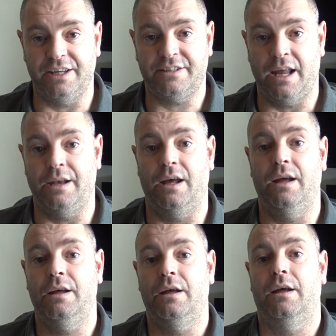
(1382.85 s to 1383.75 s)

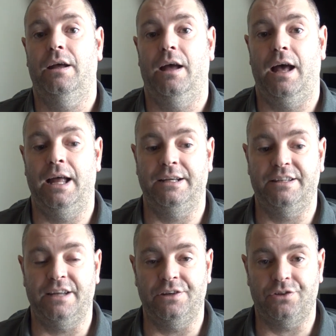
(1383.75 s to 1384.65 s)
centre and he
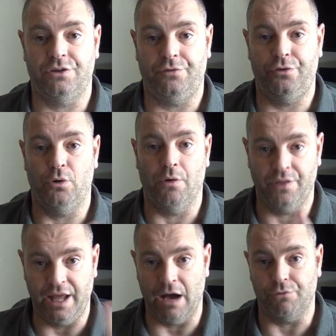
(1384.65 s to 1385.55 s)
says there's a few on
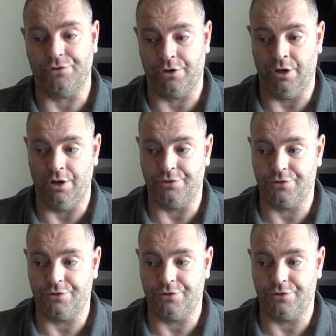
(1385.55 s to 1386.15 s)
the outskirts.